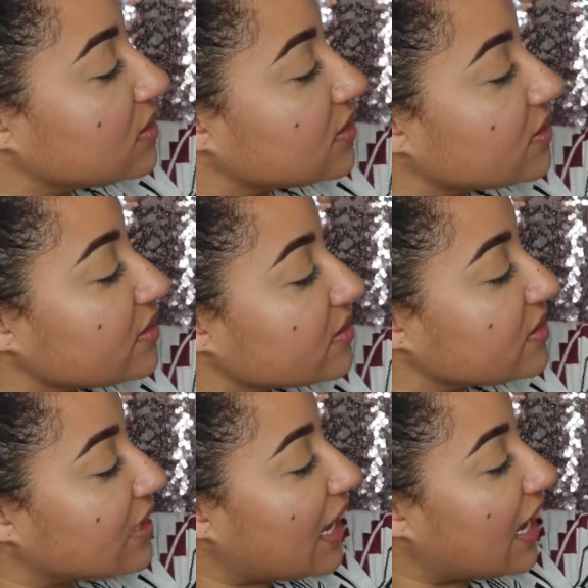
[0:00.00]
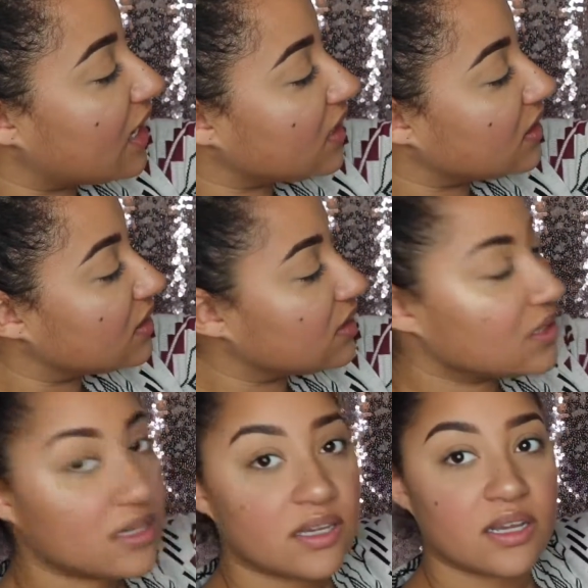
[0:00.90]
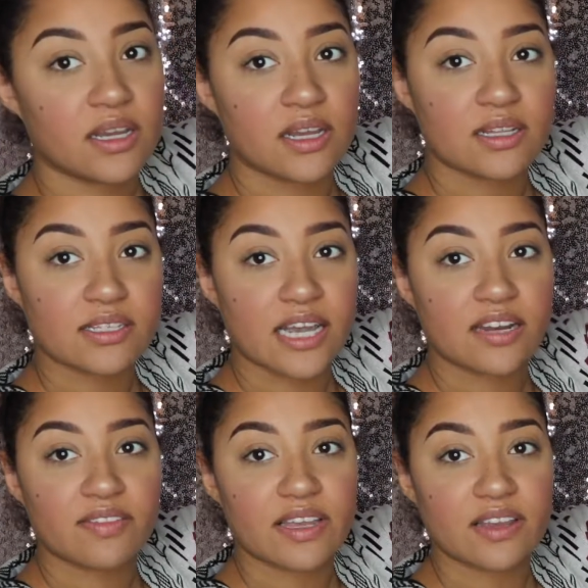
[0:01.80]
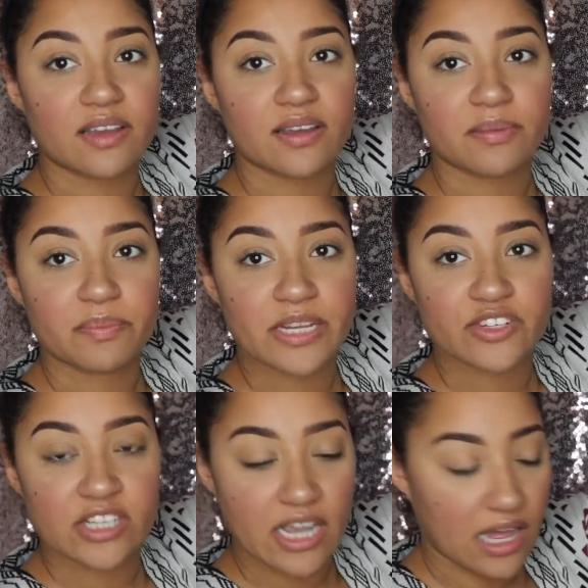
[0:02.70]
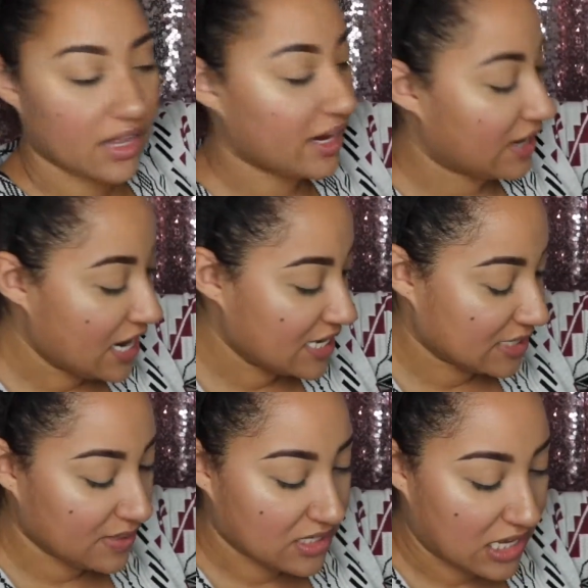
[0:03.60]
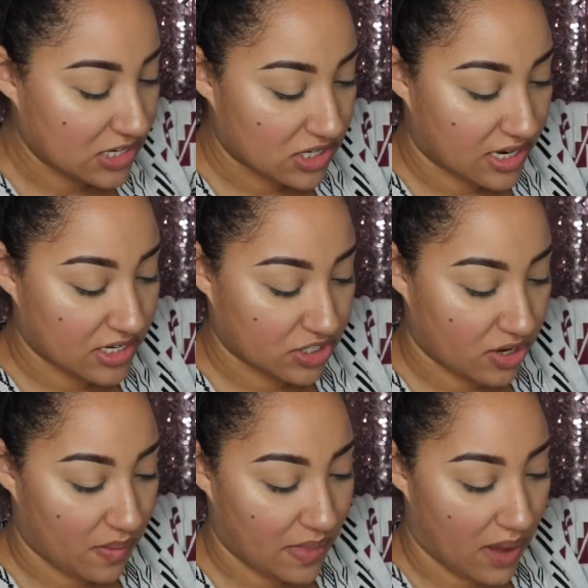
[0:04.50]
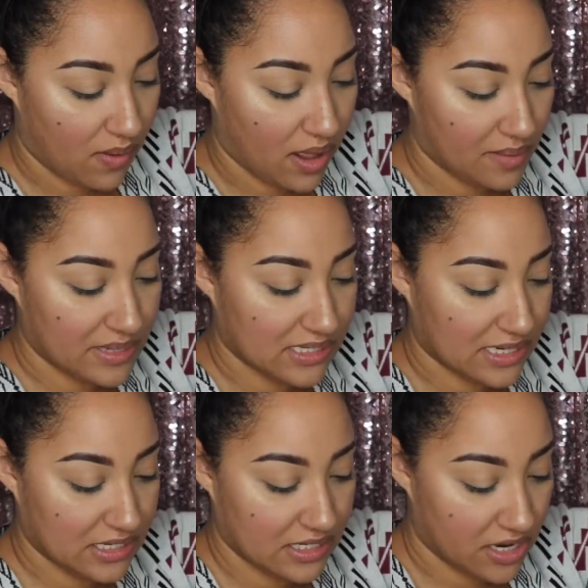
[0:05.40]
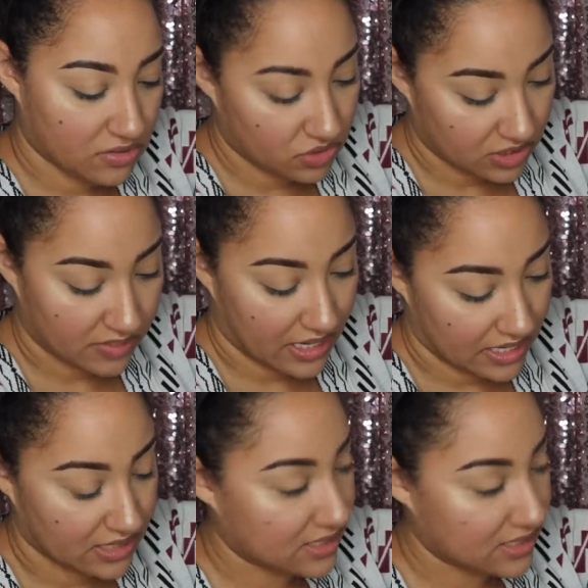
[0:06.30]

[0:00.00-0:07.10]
So there's that. It's kind of like a peachy color. Some of these colors aren't going to show up that well on my skin tone just because